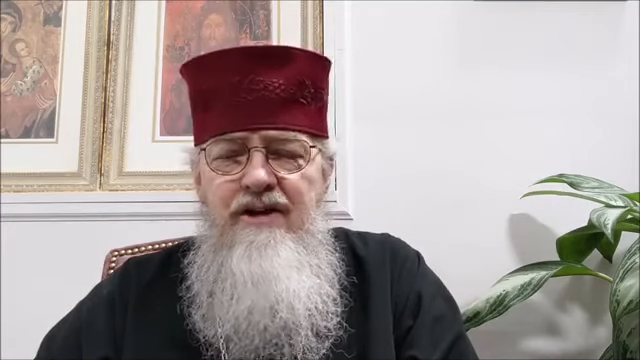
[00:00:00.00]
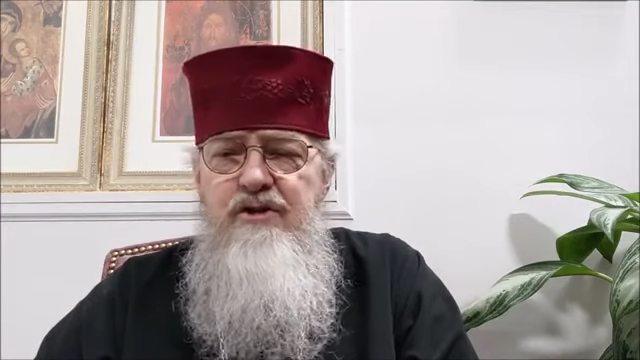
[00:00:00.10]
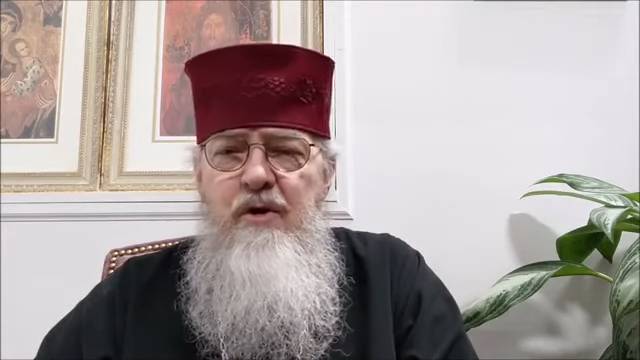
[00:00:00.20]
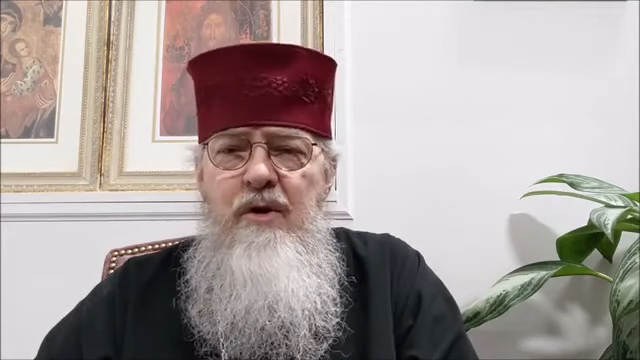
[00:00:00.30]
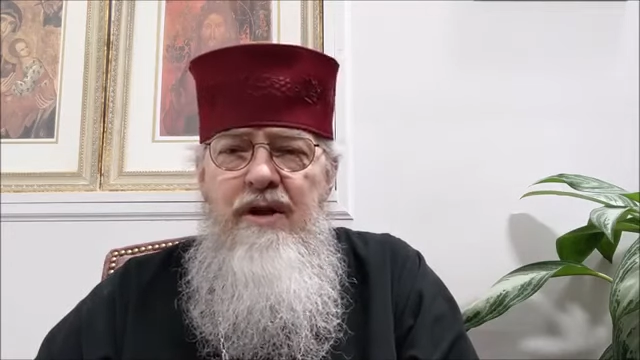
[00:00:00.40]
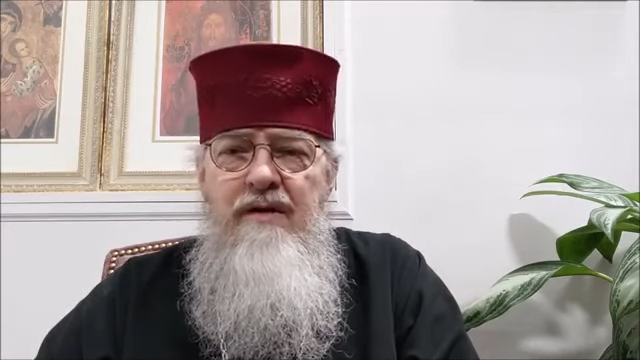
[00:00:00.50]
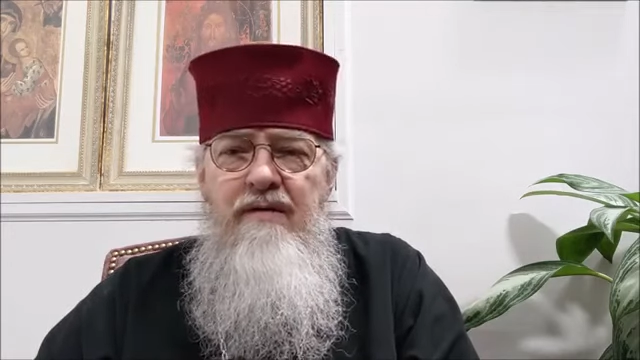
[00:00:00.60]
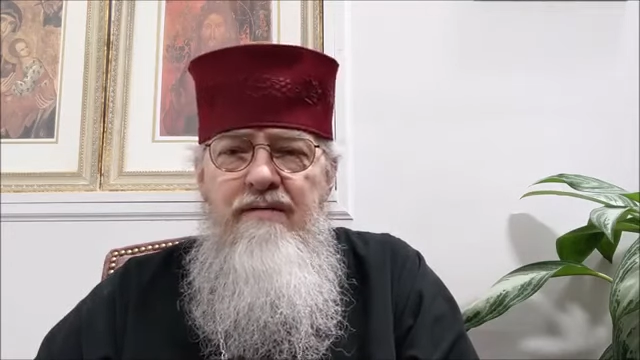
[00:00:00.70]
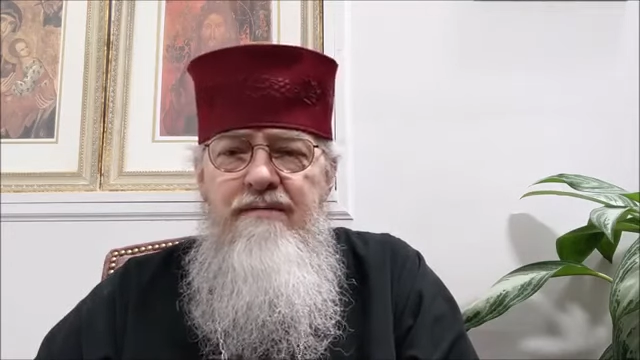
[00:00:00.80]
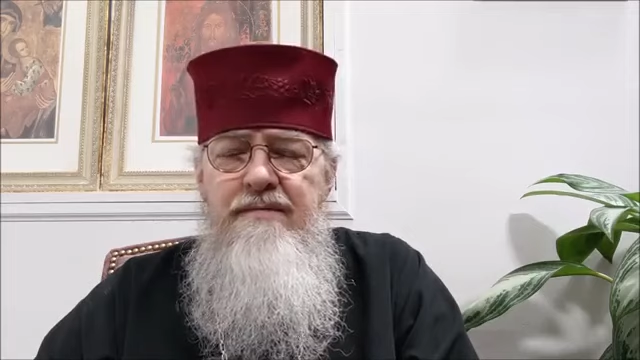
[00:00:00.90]
A journey
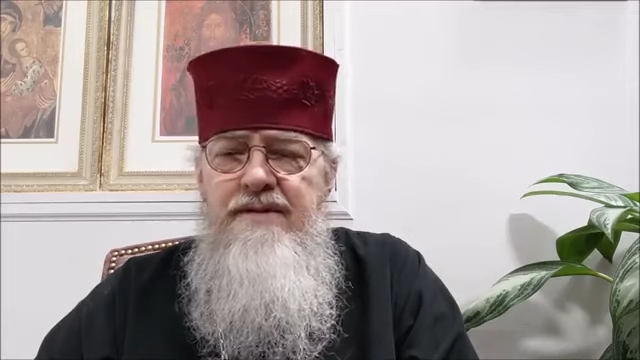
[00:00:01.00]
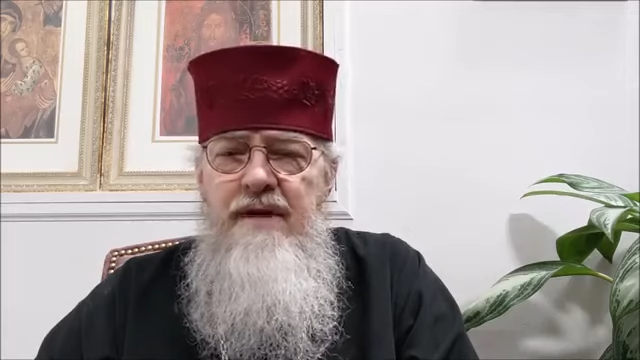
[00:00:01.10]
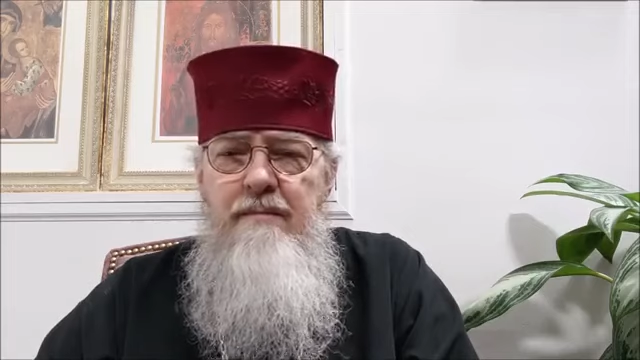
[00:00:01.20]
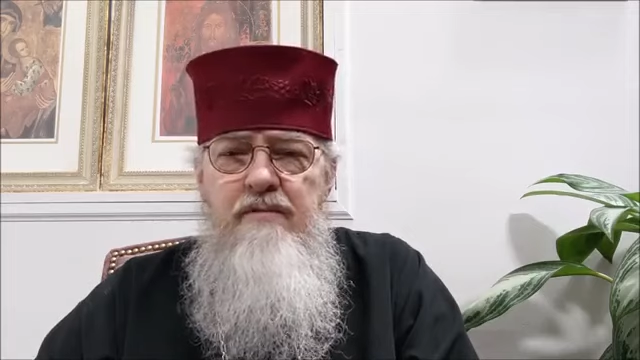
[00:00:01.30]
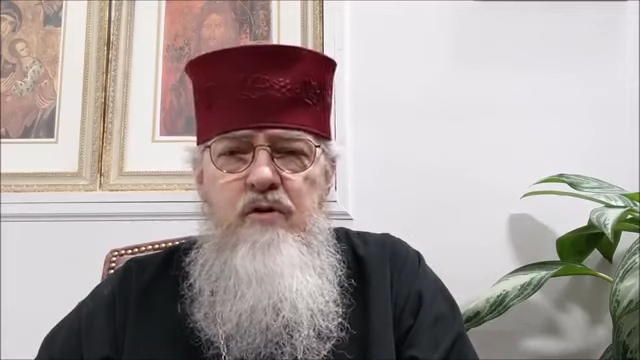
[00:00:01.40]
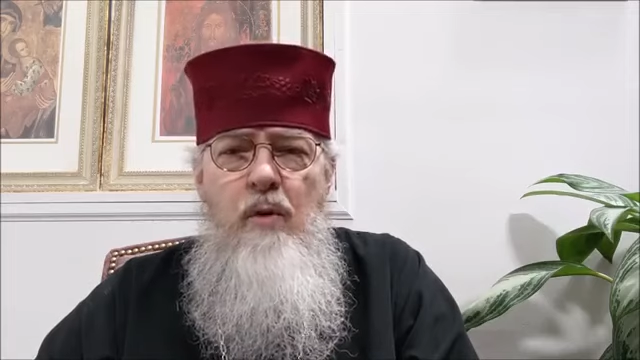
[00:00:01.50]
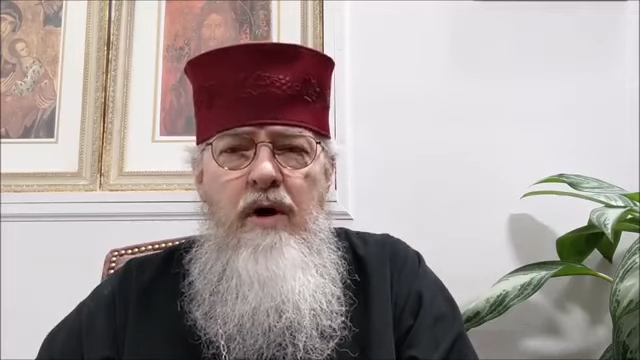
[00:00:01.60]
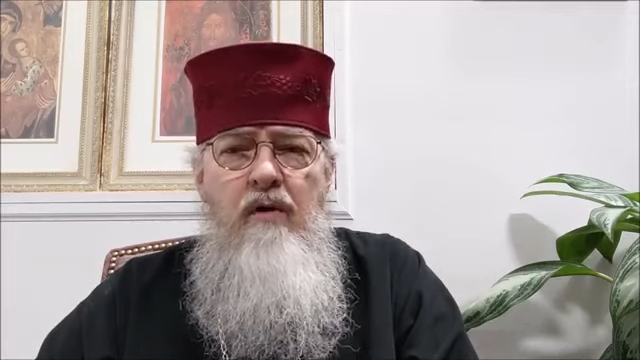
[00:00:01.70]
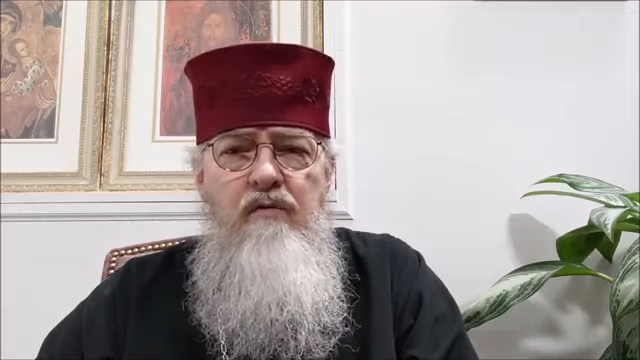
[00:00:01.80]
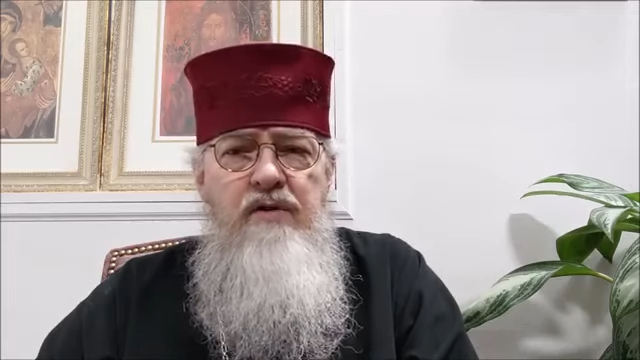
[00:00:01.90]
of some
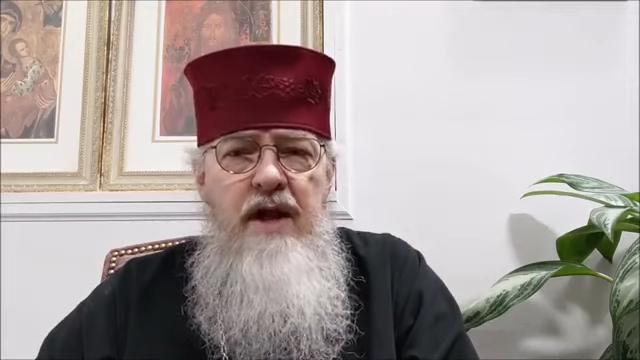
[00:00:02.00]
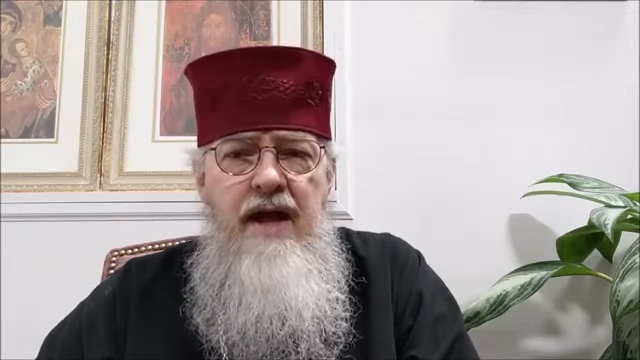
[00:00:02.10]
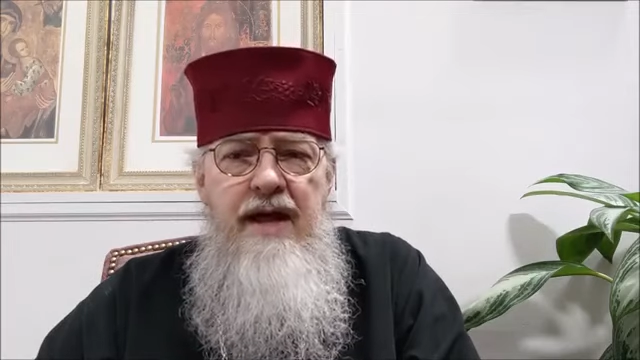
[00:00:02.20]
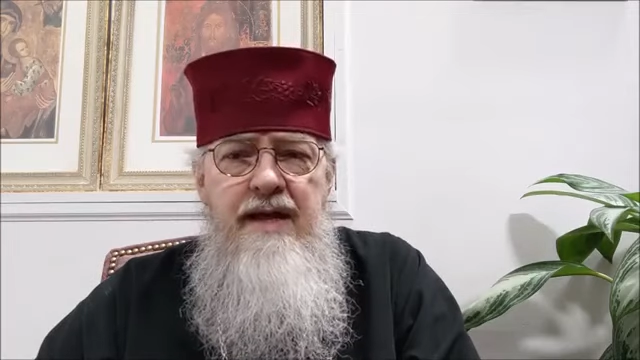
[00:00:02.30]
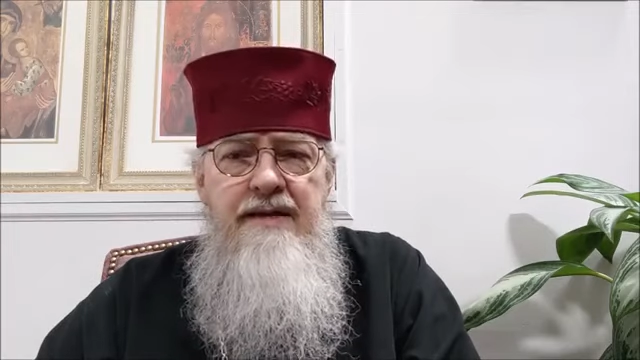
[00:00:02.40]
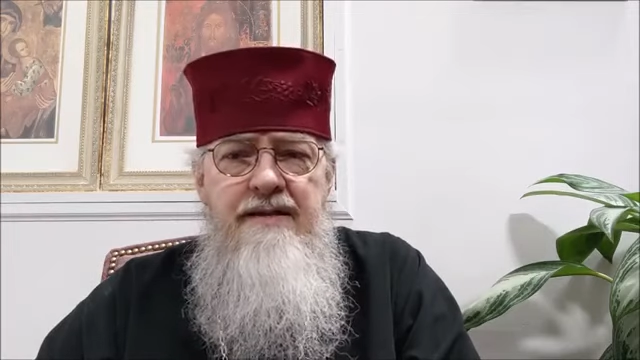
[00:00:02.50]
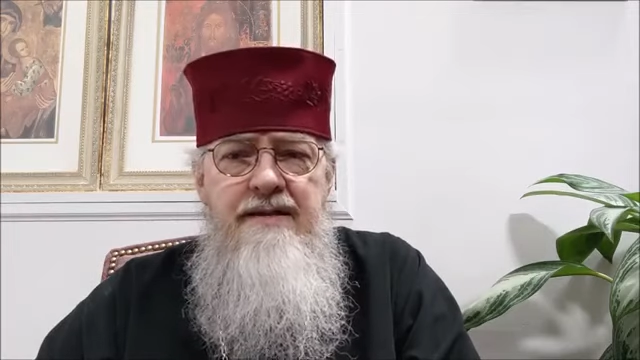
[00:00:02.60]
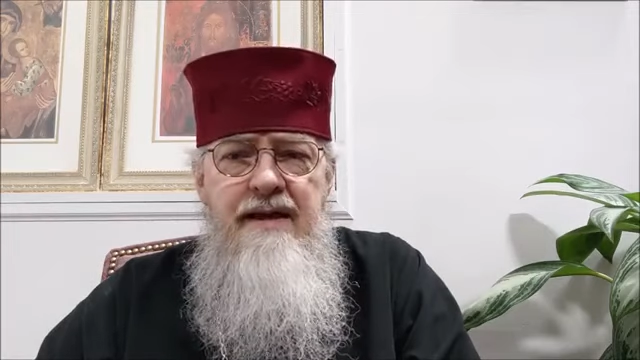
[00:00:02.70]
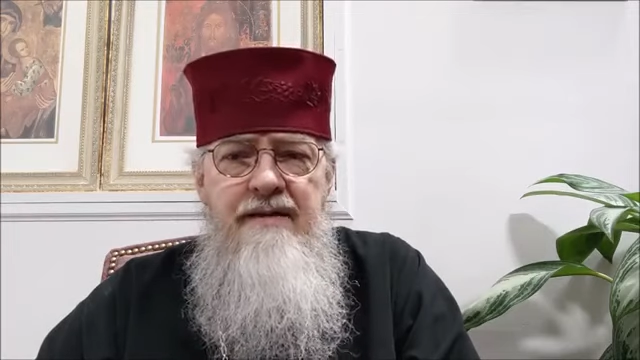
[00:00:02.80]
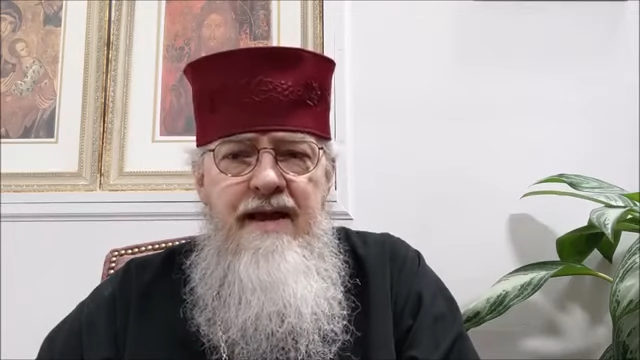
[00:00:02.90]
12
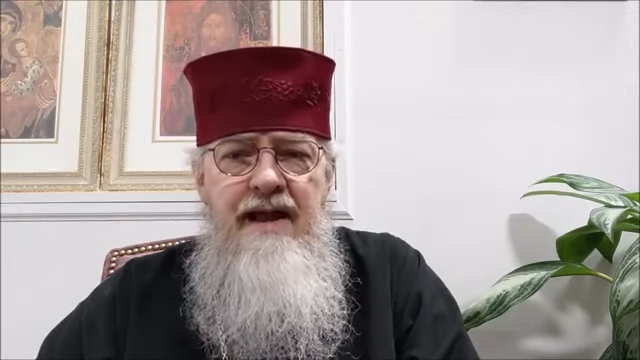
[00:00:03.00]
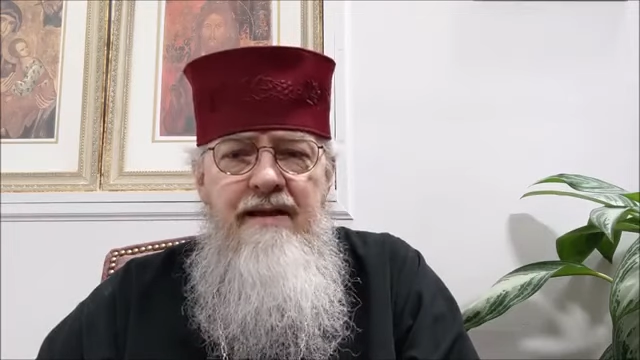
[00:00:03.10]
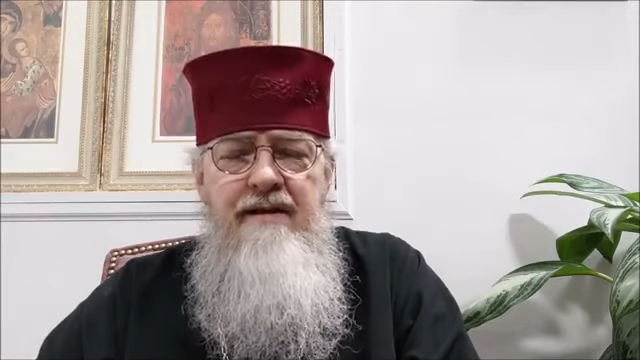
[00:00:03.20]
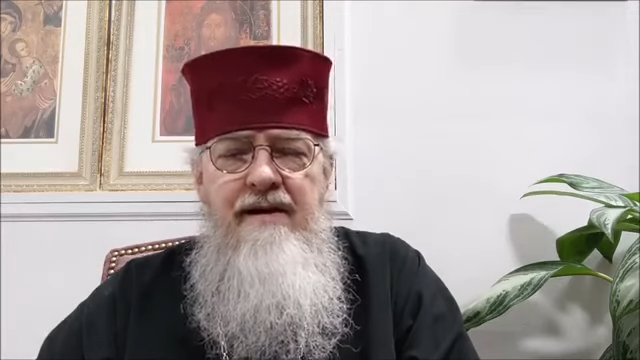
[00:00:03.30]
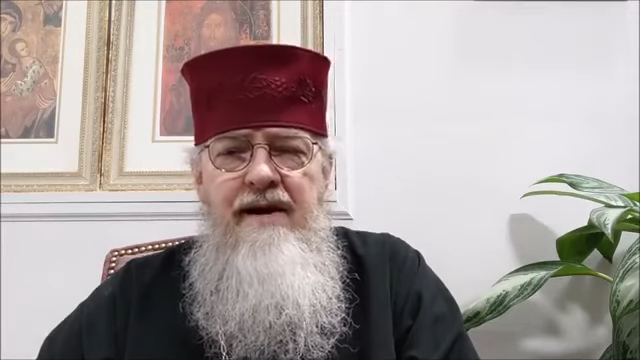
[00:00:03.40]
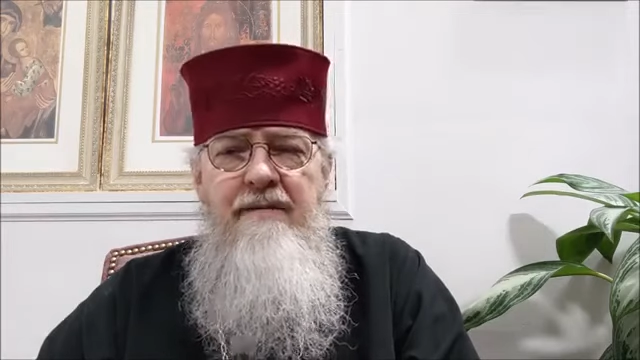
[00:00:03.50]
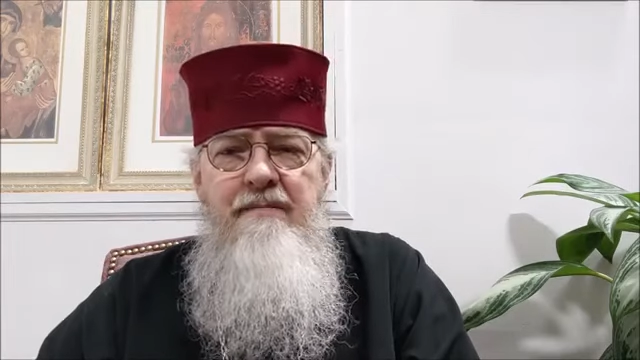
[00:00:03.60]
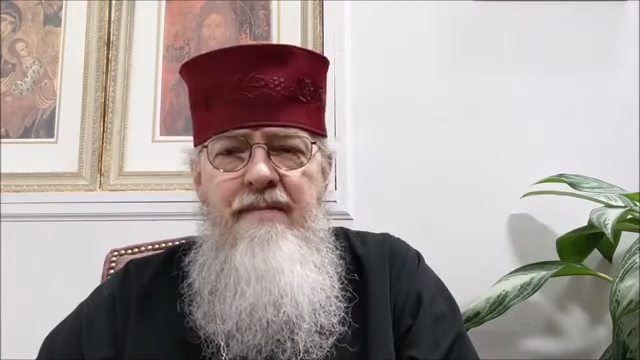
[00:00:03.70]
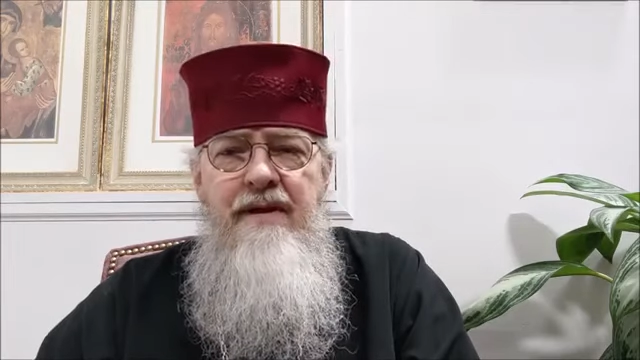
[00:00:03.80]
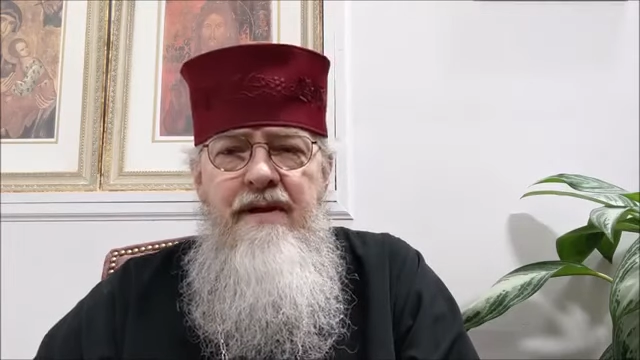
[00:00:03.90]
days at that time